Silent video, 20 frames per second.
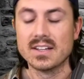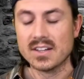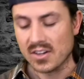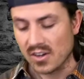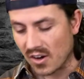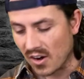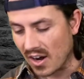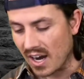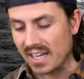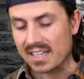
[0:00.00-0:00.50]

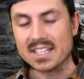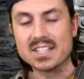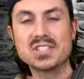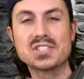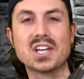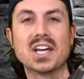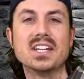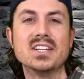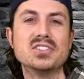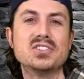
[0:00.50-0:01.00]
All right, let's
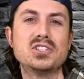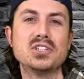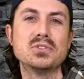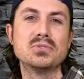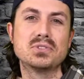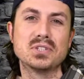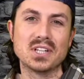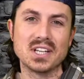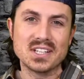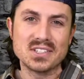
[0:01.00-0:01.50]
get into
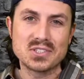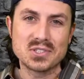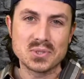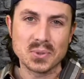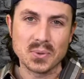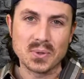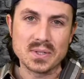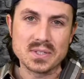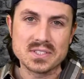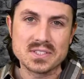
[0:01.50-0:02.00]
today's
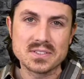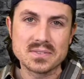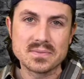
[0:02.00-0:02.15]
stories.